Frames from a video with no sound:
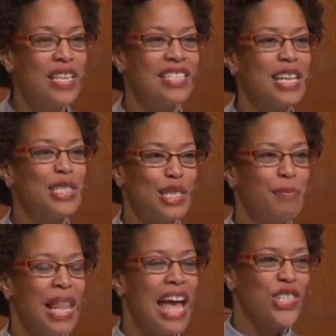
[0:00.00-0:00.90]
was a
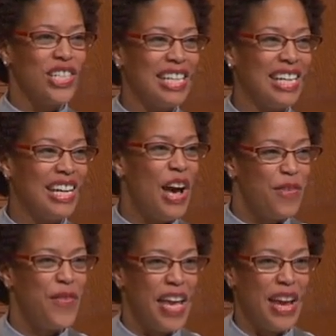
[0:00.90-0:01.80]
splashy
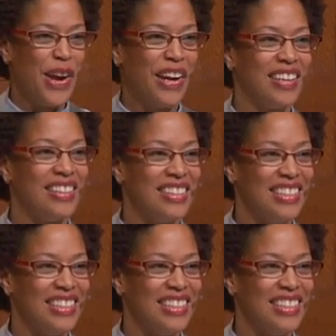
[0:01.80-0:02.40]
affair,